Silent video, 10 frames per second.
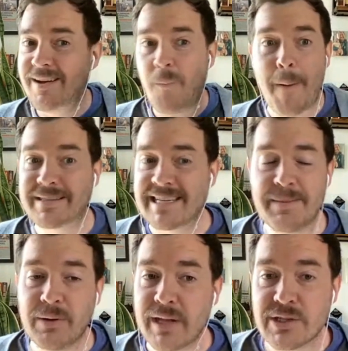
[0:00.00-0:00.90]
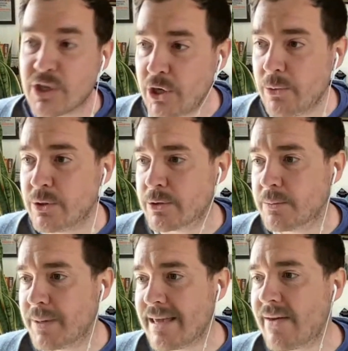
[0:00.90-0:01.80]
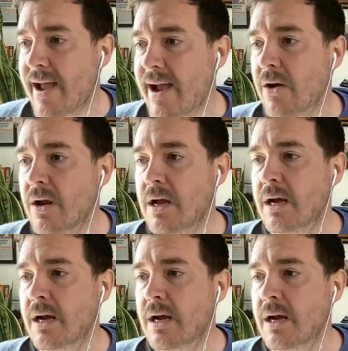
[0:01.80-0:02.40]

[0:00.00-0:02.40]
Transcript: Web accessibility is huge. You should be there.